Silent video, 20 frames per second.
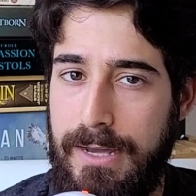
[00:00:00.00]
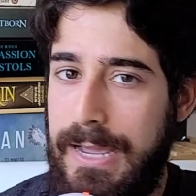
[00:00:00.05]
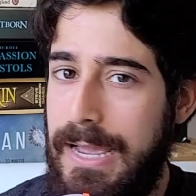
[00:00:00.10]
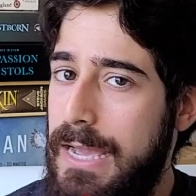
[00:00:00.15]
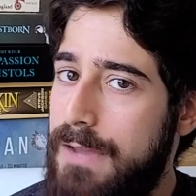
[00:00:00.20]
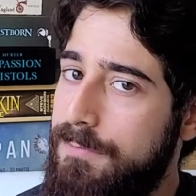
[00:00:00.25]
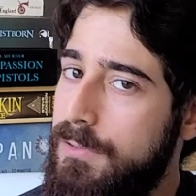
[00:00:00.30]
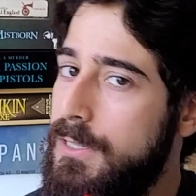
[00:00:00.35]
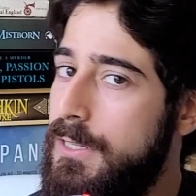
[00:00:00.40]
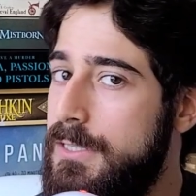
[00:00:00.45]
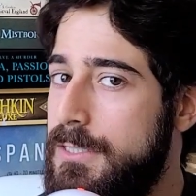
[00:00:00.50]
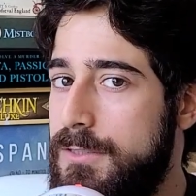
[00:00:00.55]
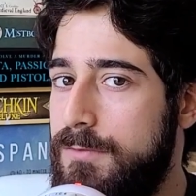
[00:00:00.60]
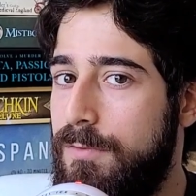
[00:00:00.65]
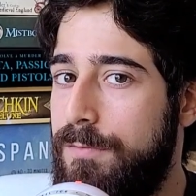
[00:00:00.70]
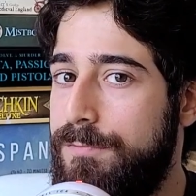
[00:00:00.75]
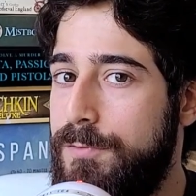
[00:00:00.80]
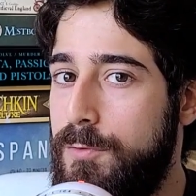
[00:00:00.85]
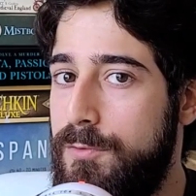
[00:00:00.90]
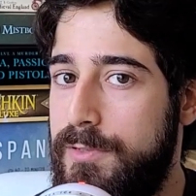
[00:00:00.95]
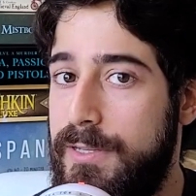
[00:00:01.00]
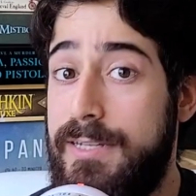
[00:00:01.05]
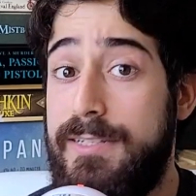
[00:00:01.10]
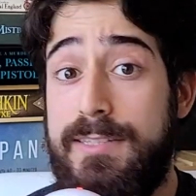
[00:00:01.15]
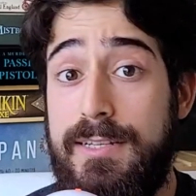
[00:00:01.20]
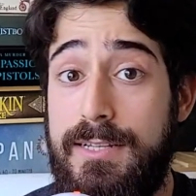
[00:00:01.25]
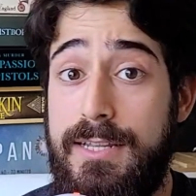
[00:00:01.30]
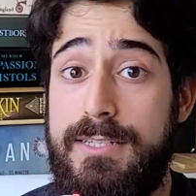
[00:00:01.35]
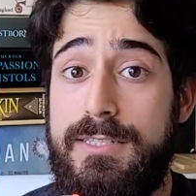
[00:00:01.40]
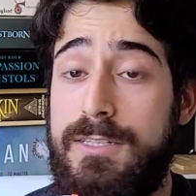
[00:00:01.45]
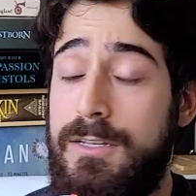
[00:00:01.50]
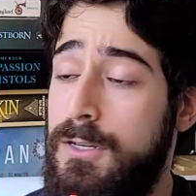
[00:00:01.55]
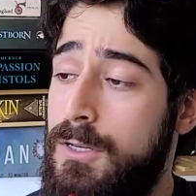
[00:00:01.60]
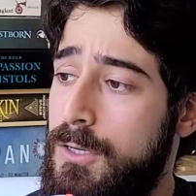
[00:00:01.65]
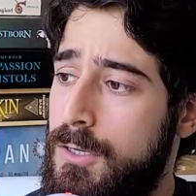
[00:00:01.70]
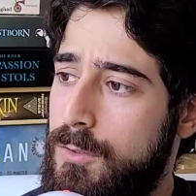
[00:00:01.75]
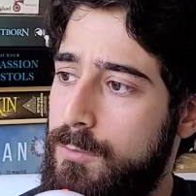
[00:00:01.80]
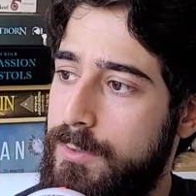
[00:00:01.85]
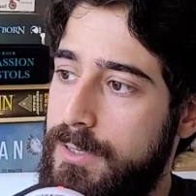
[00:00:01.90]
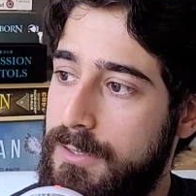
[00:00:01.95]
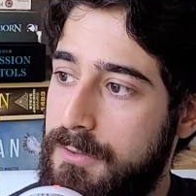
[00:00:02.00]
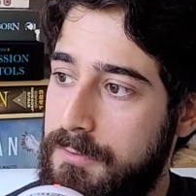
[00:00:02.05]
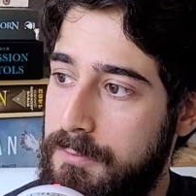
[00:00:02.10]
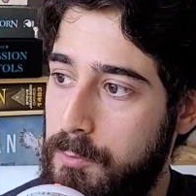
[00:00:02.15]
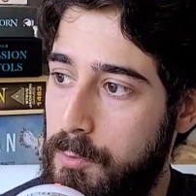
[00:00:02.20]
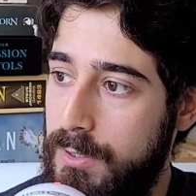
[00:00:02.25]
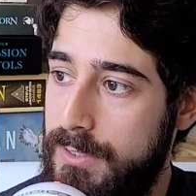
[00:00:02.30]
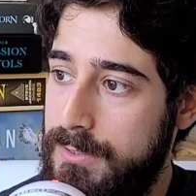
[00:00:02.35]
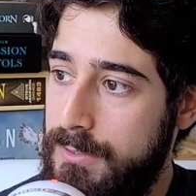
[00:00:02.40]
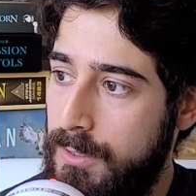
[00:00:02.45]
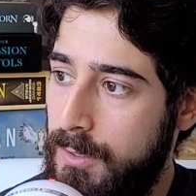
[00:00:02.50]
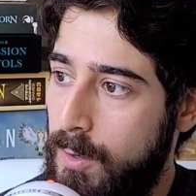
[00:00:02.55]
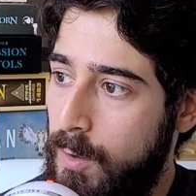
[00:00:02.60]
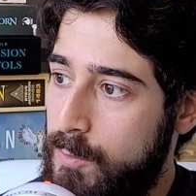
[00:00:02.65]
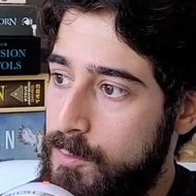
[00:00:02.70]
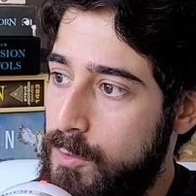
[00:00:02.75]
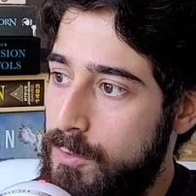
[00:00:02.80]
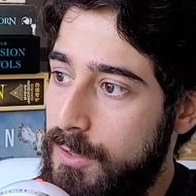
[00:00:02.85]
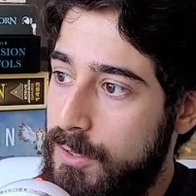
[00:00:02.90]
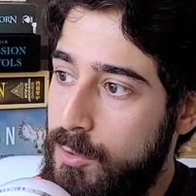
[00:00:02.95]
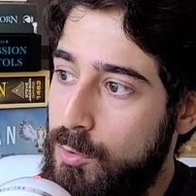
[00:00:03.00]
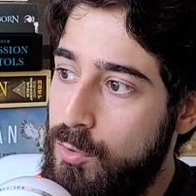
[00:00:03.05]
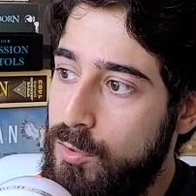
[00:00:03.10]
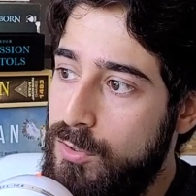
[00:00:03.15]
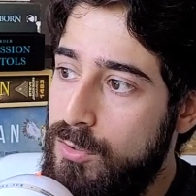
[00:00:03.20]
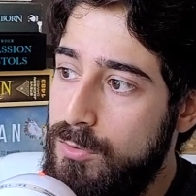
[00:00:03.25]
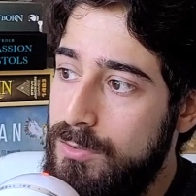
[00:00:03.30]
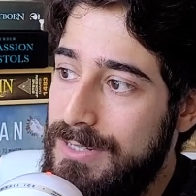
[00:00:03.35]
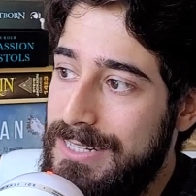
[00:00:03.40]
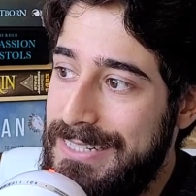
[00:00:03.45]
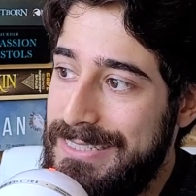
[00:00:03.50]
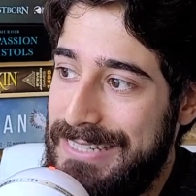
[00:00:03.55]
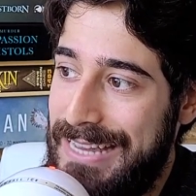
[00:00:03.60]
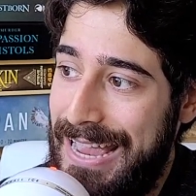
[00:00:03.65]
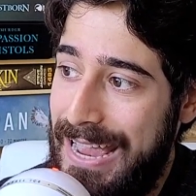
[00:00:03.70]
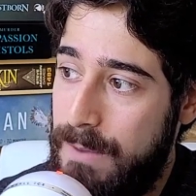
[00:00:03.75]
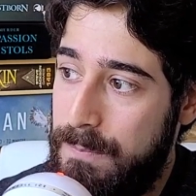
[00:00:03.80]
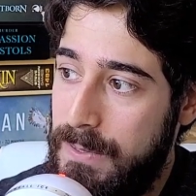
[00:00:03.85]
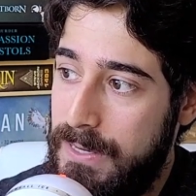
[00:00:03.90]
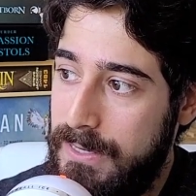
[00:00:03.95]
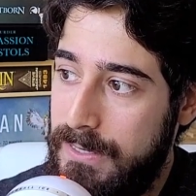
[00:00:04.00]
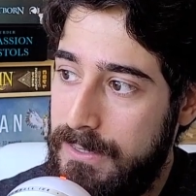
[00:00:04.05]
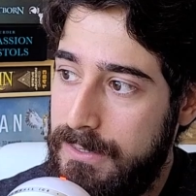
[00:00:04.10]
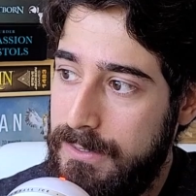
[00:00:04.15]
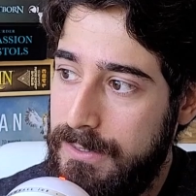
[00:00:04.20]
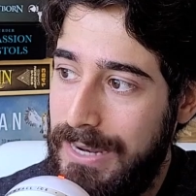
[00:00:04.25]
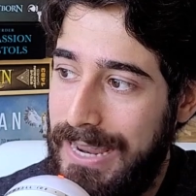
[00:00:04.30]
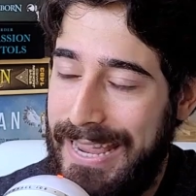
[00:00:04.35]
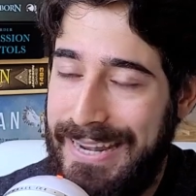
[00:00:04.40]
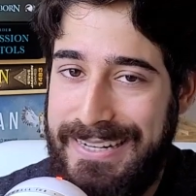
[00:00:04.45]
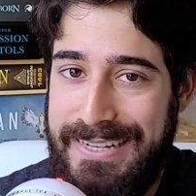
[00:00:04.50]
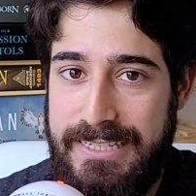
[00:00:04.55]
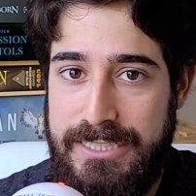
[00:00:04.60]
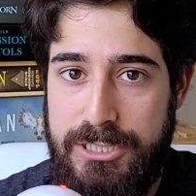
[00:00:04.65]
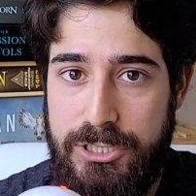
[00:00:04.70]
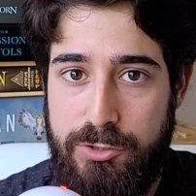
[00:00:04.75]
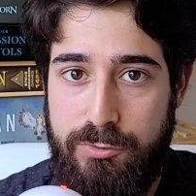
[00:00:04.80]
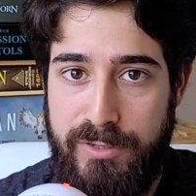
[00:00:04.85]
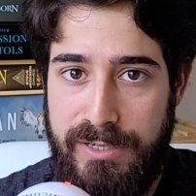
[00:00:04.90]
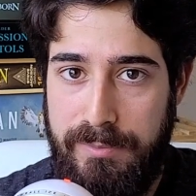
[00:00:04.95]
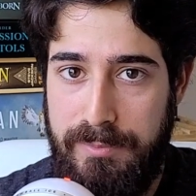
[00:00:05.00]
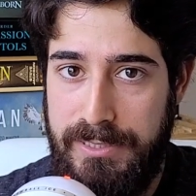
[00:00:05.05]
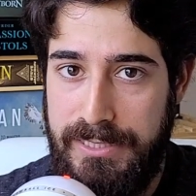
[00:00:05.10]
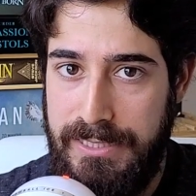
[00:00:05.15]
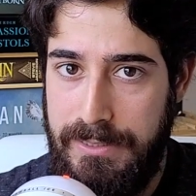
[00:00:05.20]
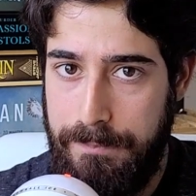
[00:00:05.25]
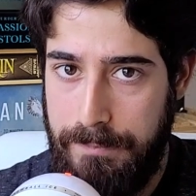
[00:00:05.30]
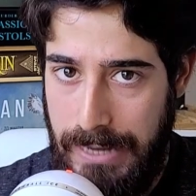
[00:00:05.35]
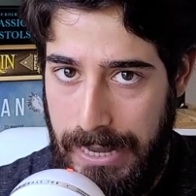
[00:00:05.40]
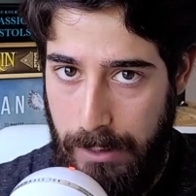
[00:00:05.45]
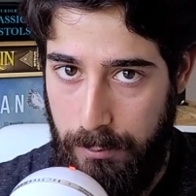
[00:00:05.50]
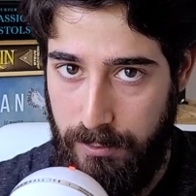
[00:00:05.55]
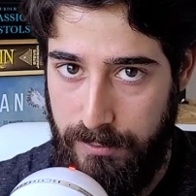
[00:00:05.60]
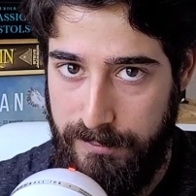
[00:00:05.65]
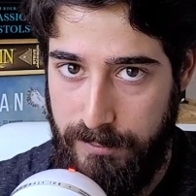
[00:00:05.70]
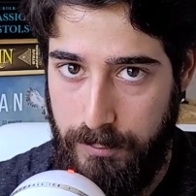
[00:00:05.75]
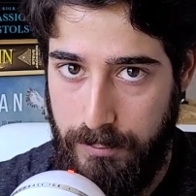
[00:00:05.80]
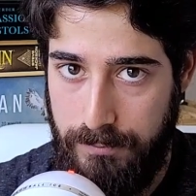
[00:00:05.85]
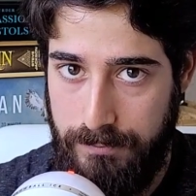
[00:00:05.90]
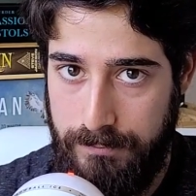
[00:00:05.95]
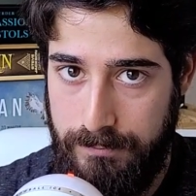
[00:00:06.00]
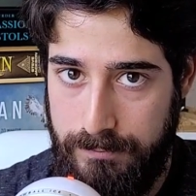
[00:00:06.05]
I have a list of a few things and let's read through it. So the cuckoo is epic and extremely powerful.